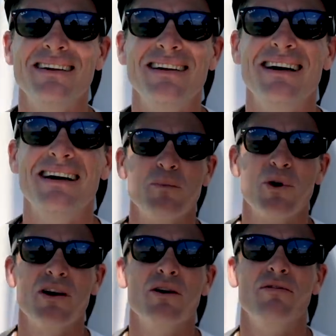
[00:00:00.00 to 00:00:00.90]
Yeah. yeah.
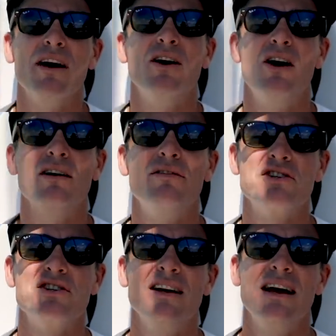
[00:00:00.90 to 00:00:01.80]
We're gonna go find a
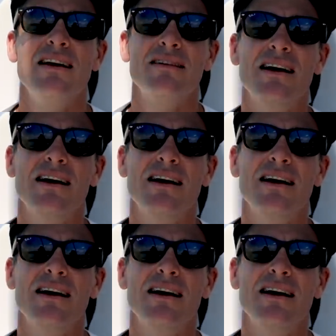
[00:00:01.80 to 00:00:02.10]
hogfish today.